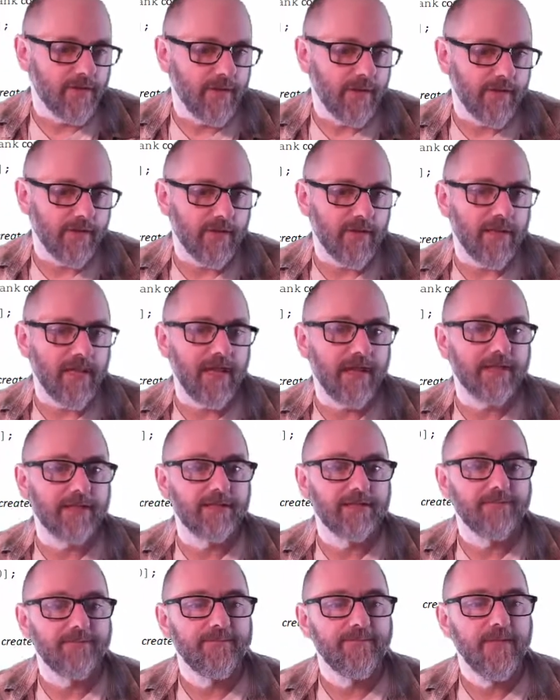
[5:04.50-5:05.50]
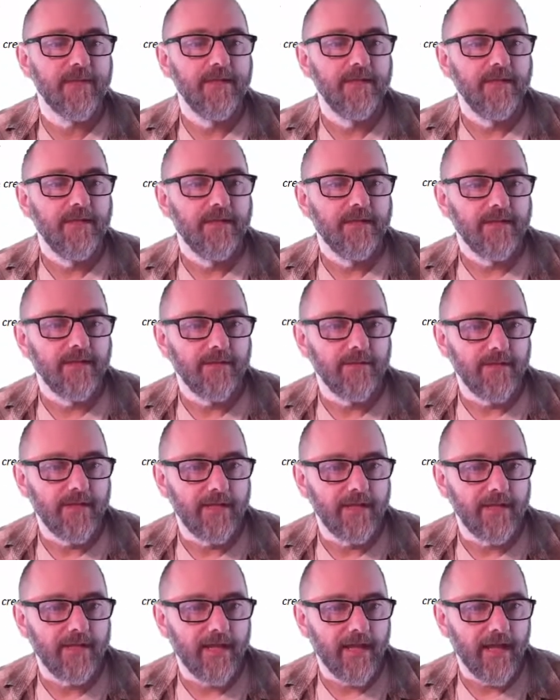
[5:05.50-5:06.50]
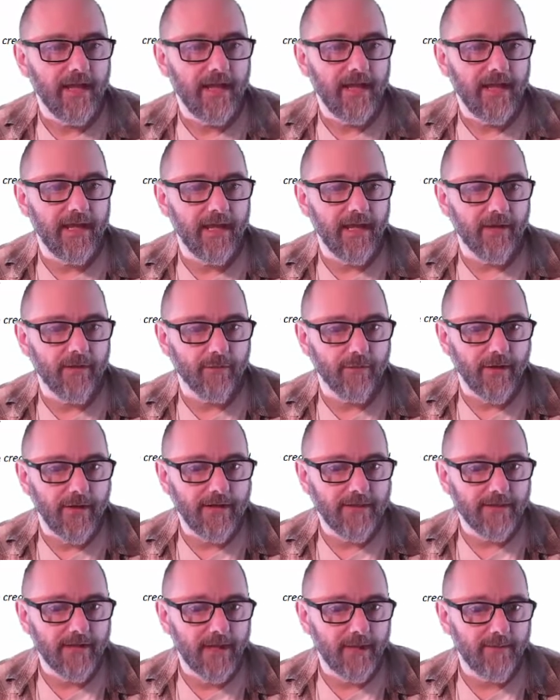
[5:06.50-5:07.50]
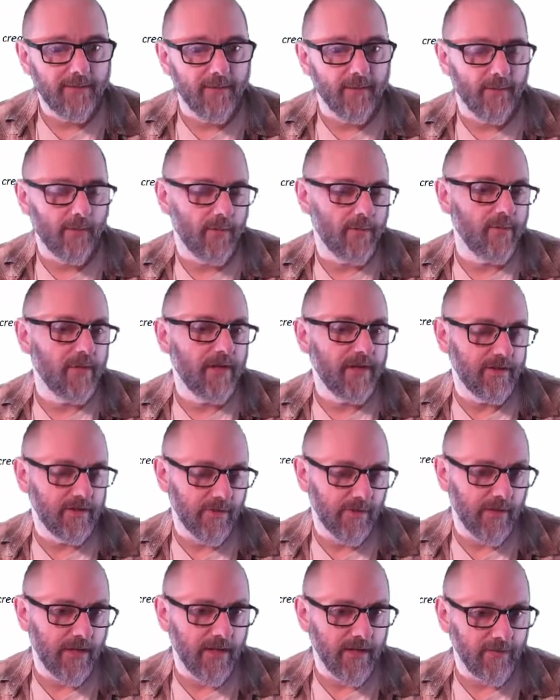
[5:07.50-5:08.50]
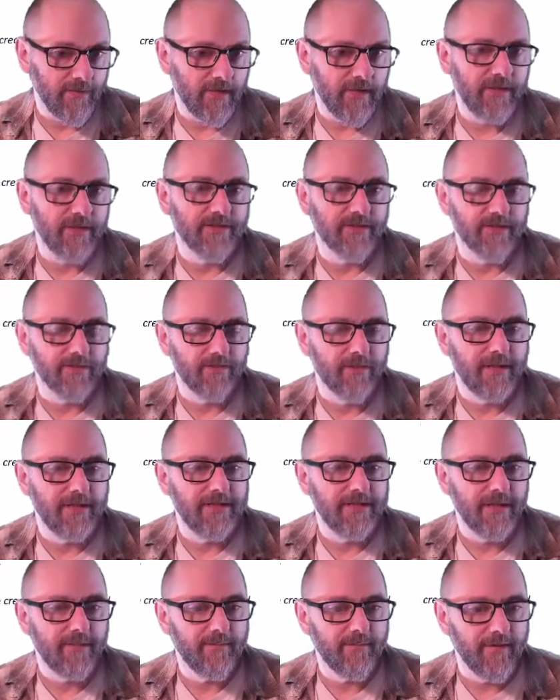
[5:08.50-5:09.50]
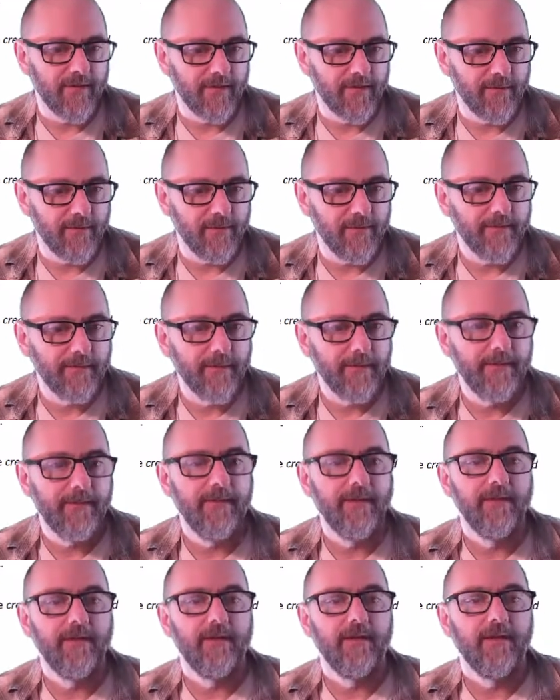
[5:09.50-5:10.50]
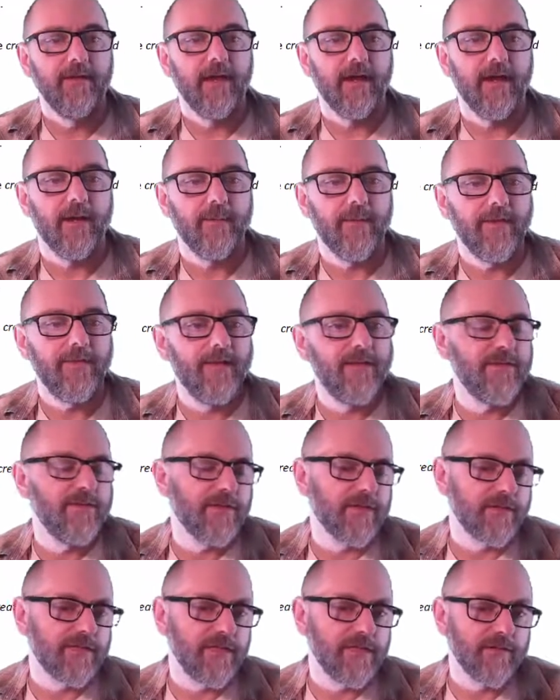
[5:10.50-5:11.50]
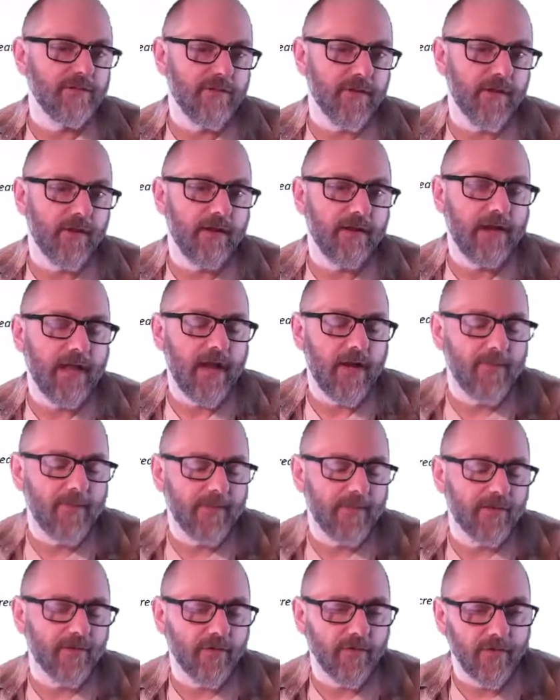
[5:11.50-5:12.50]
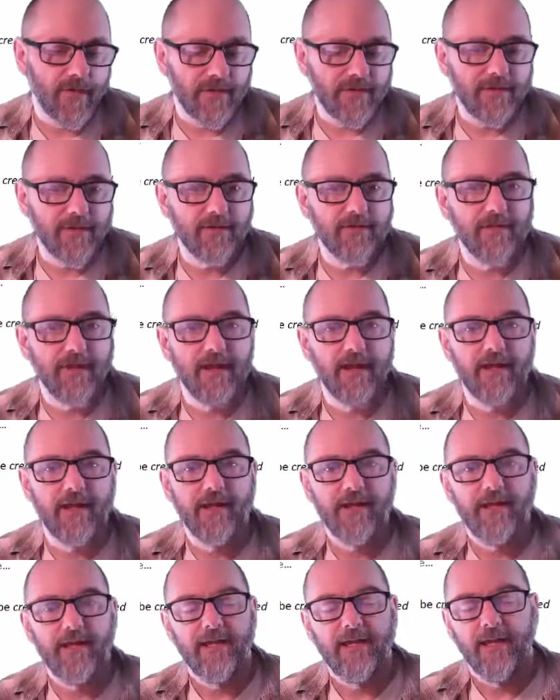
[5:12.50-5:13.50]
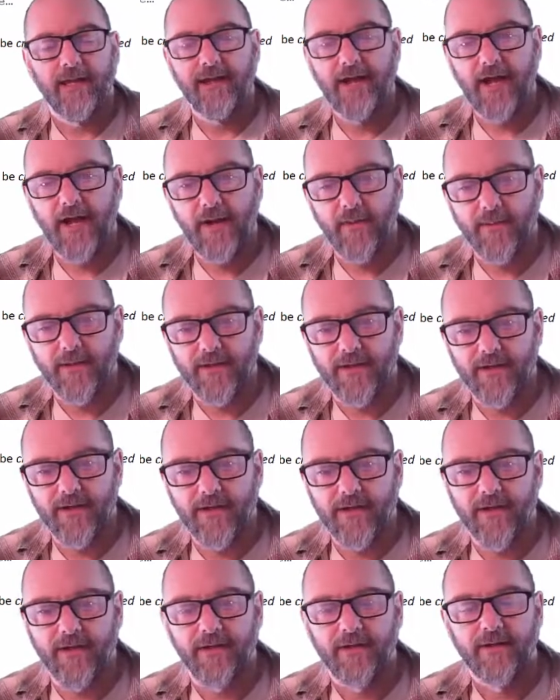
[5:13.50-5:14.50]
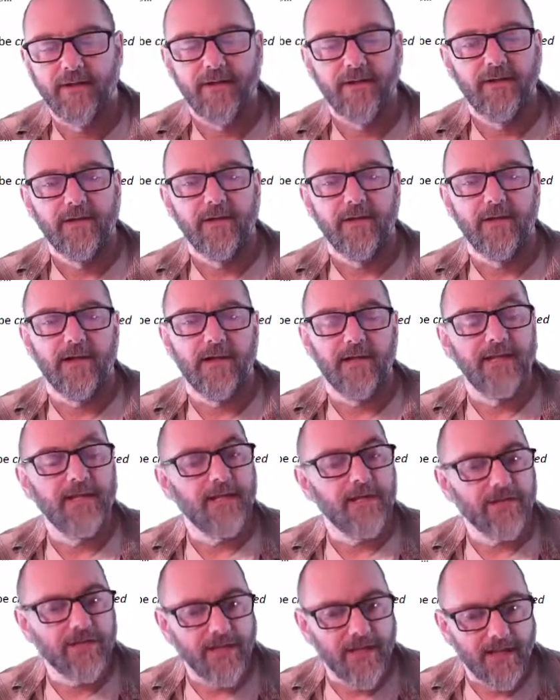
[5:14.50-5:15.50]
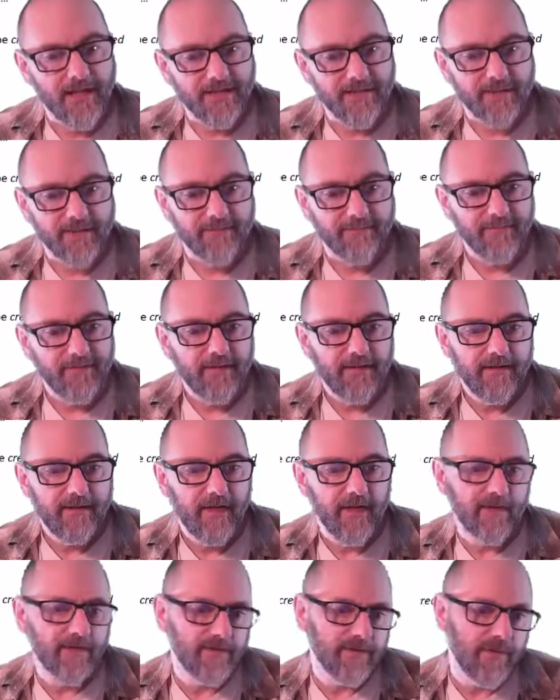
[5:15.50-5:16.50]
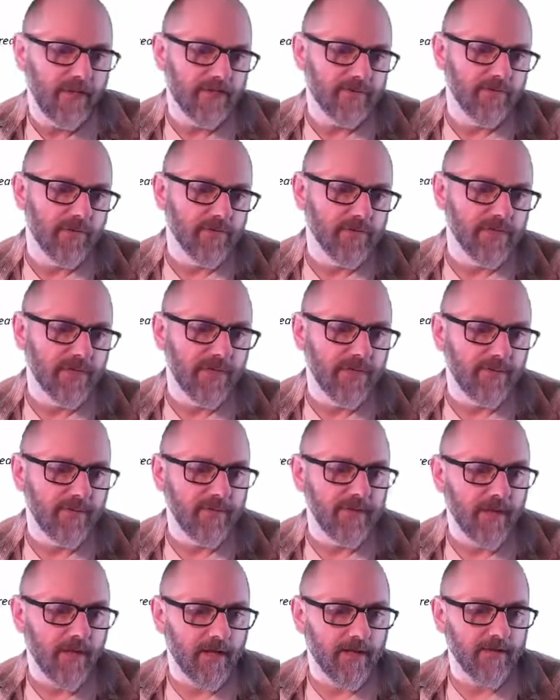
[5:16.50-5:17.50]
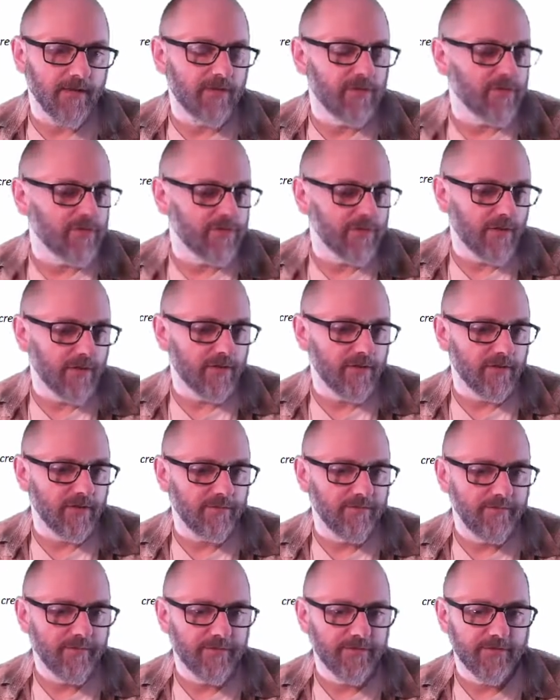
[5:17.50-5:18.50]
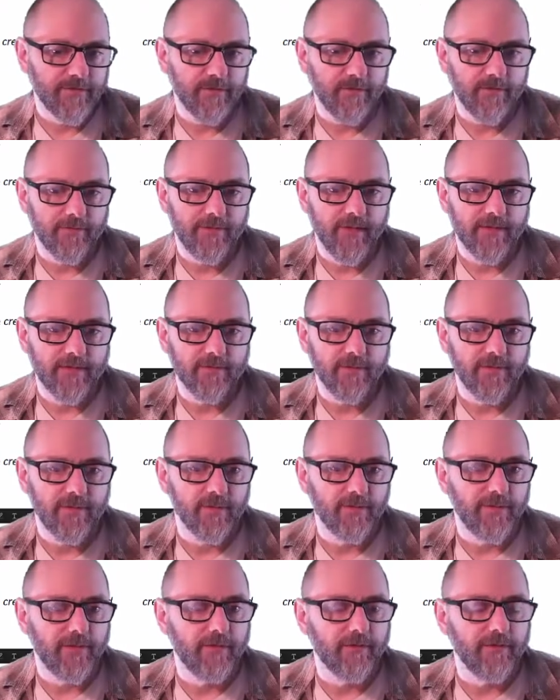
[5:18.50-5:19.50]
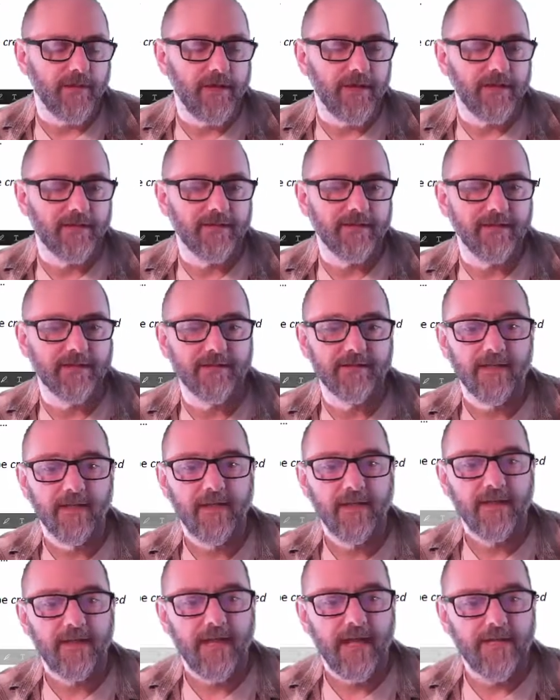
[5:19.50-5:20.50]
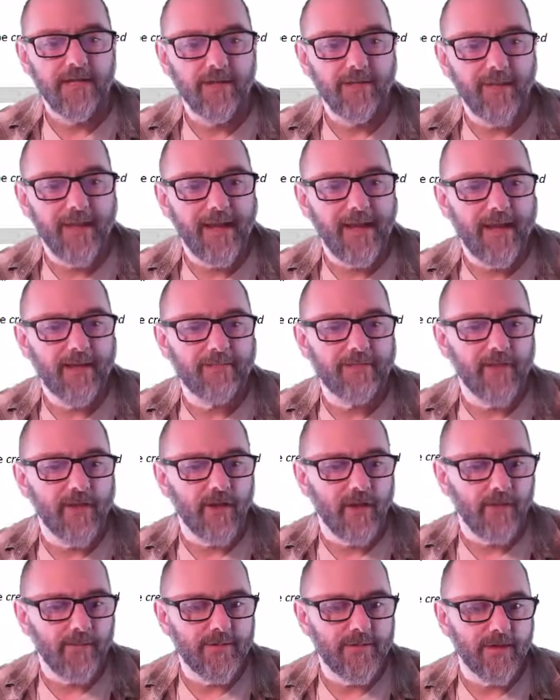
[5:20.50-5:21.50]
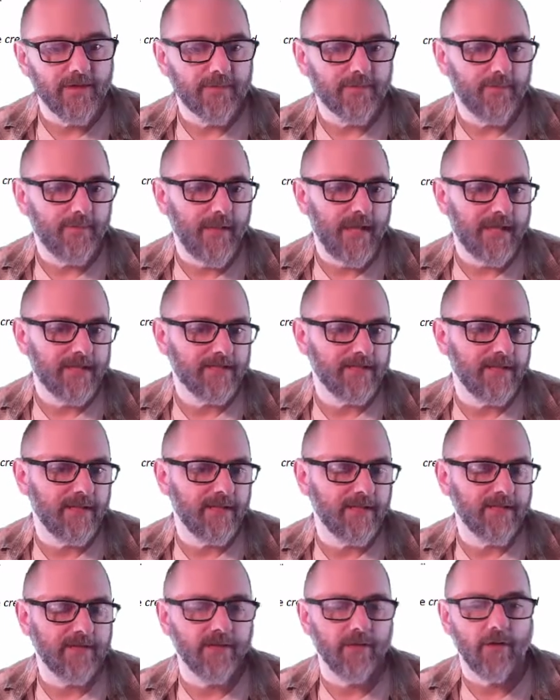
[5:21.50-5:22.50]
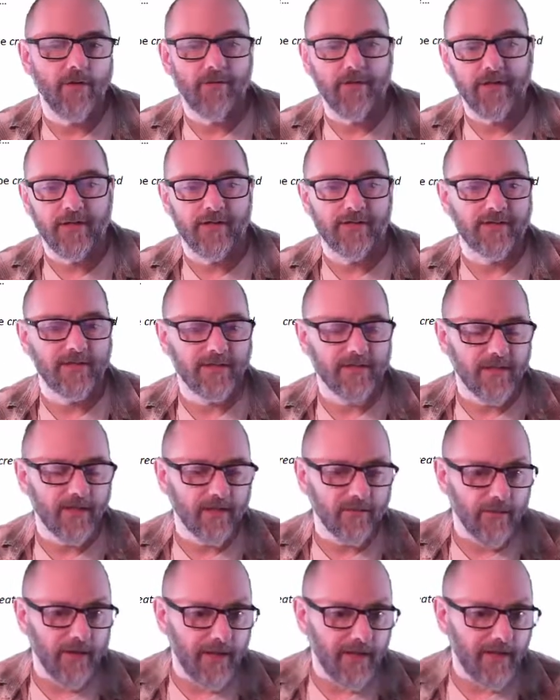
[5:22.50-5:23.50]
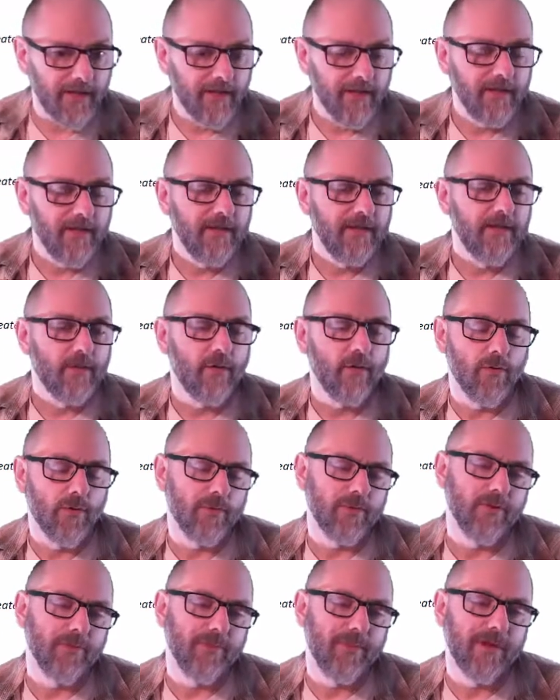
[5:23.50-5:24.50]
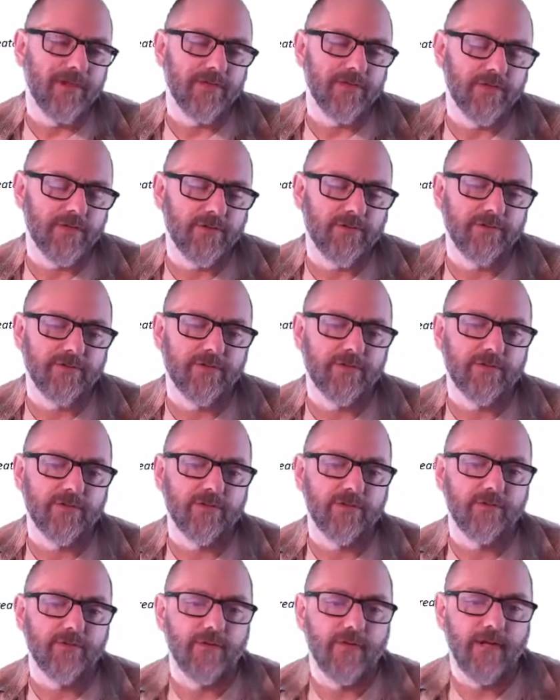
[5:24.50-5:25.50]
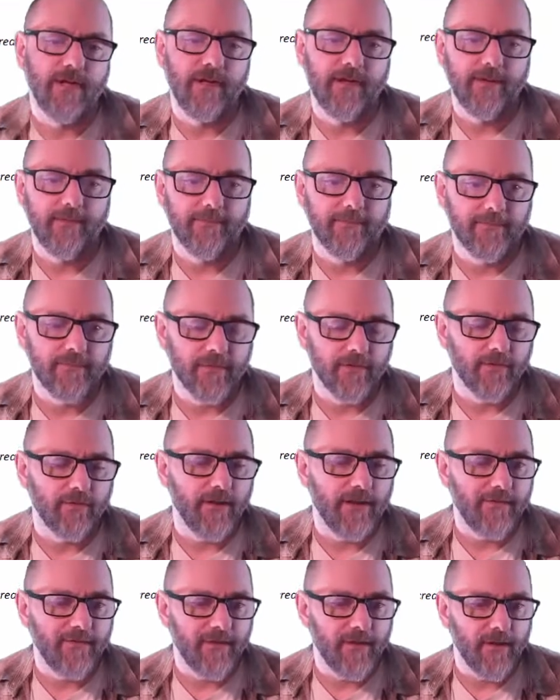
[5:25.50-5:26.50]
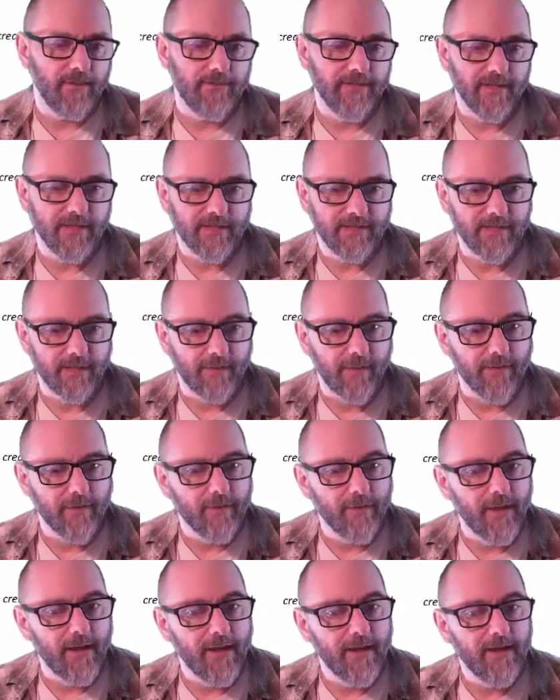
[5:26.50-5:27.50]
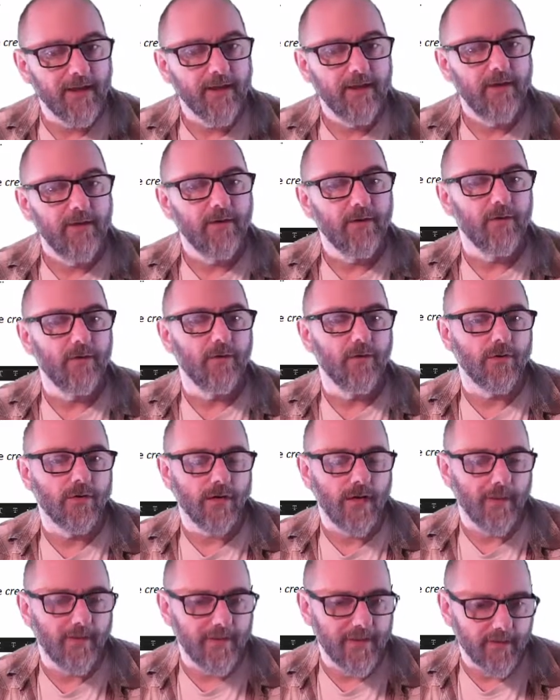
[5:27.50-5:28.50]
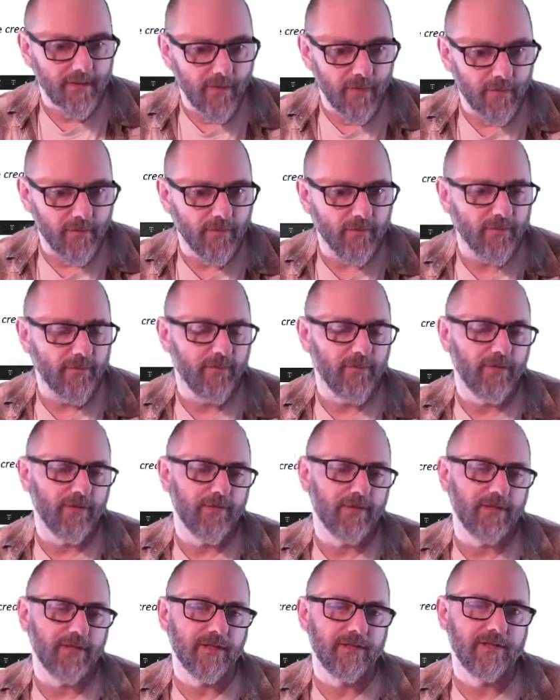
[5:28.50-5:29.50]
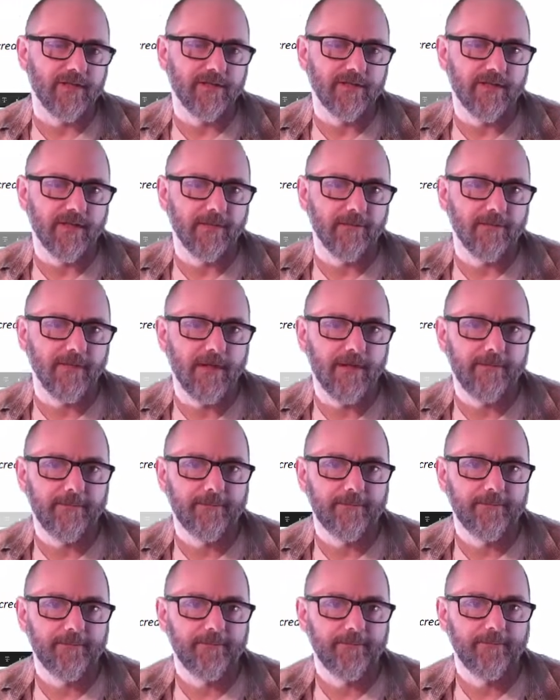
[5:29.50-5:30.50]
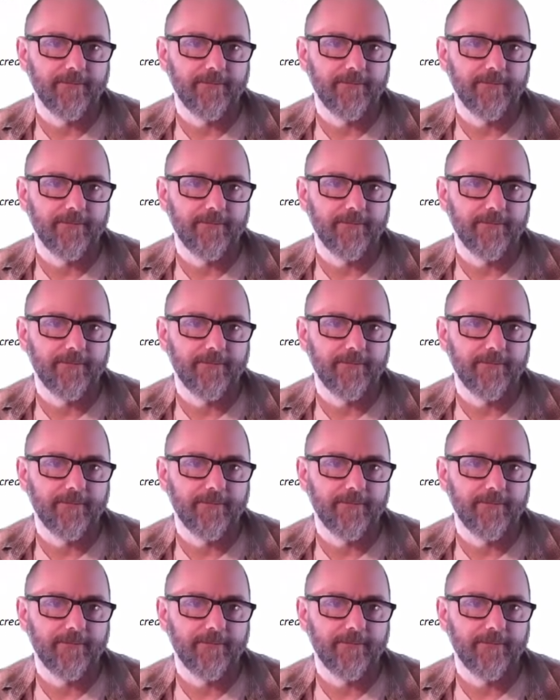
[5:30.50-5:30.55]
with another class, you need an array type, or one way to do it anyway is an array type variable. And then you just need to figure out how am I going to create the array and how am I going to initialize it. And that's mostly going to be done in the constructor. So that's where you'll be creating things. And you may have the objects passed in as an already existing array, or you might choose to create the objects some other way or copy them over from an already existing array.